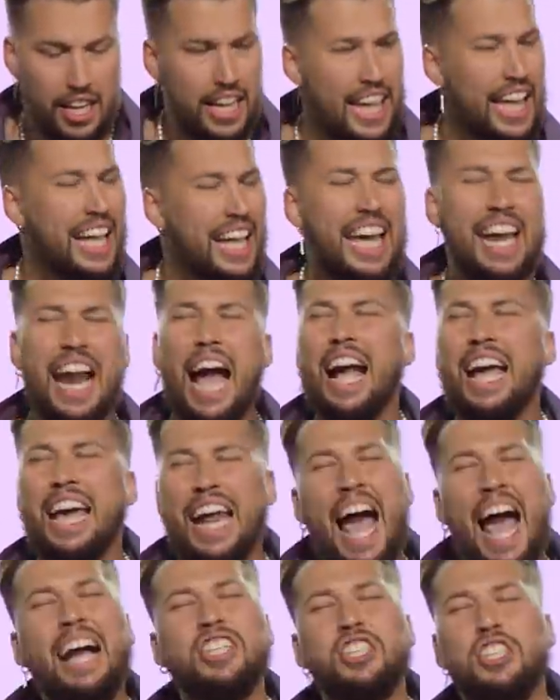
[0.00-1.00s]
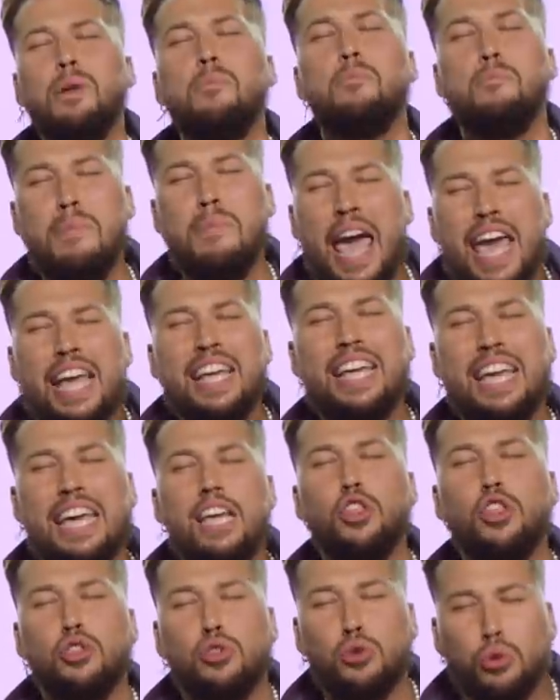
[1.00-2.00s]
Can, can, I, can I actually make
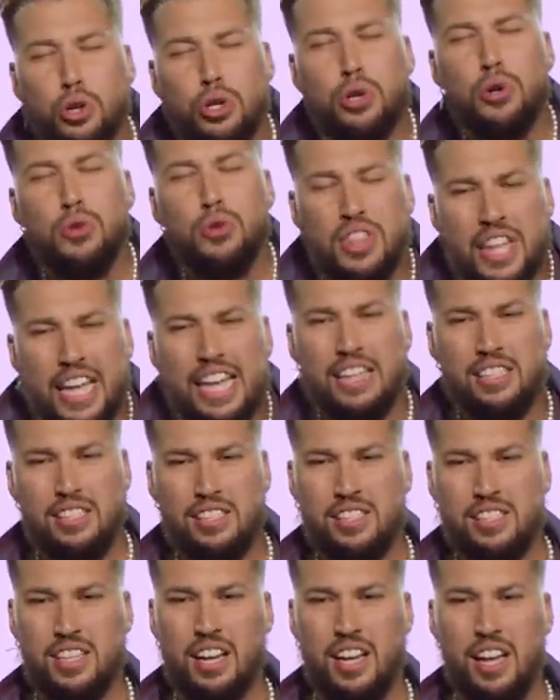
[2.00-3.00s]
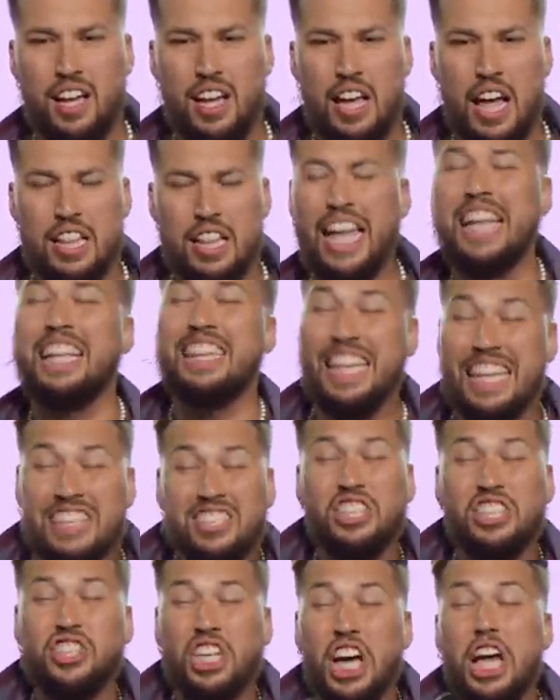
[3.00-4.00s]
it through this? Like,
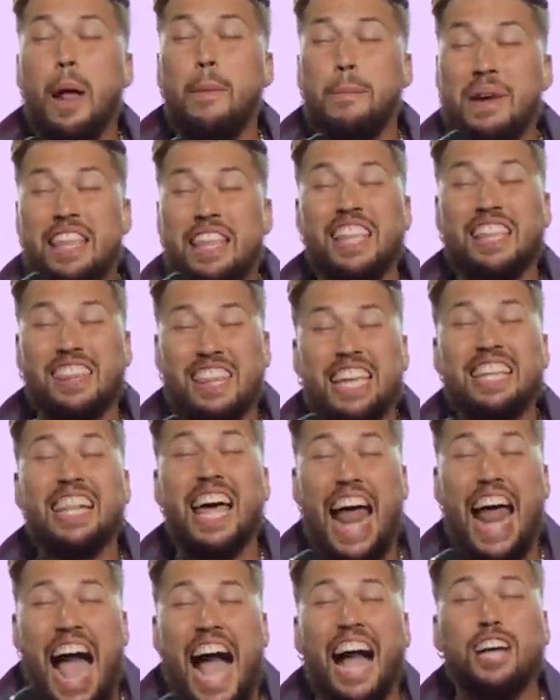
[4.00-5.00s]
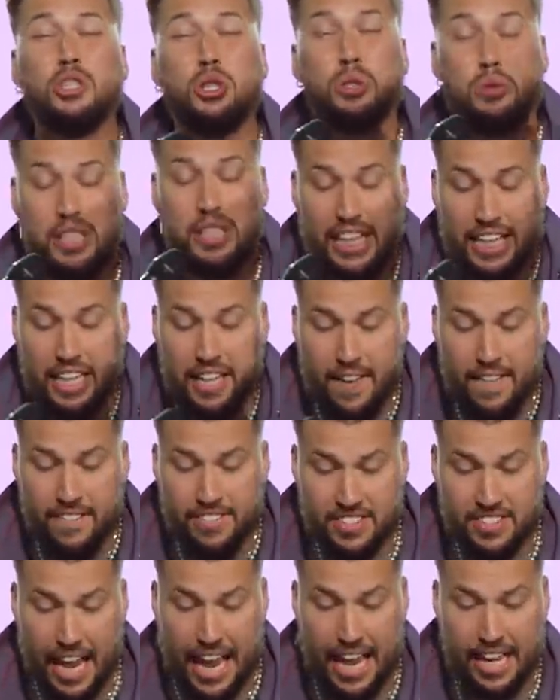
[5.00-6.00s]
this is gonna be the thing that actually
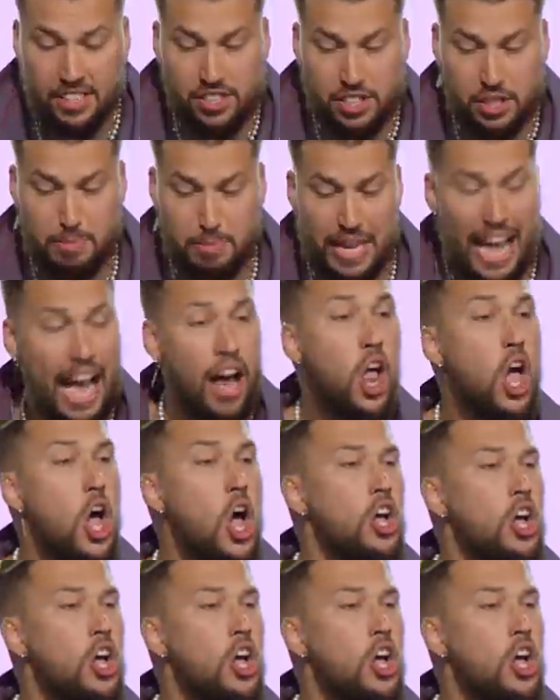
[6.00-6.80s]
takes me out.